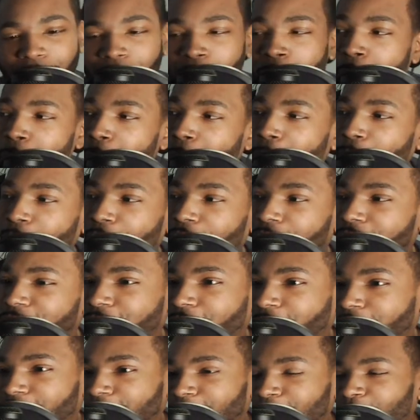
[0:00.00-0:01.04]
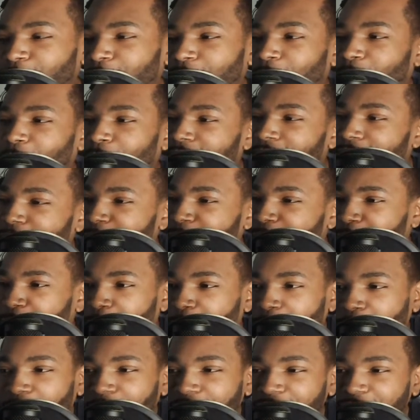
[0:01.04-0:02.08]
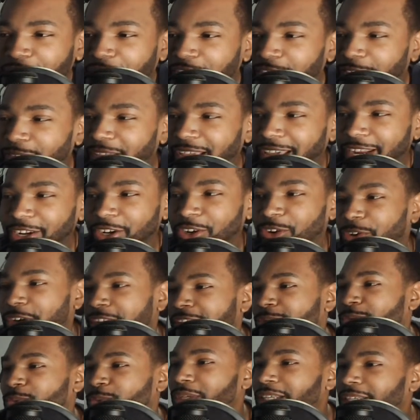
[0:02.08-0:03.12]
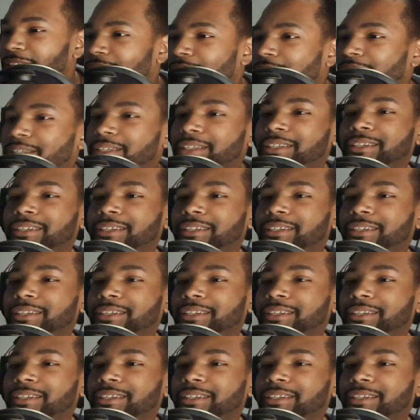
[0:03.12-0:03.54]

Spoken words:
Hope all of y'all are doing well. Hope all of y'all have had a great week.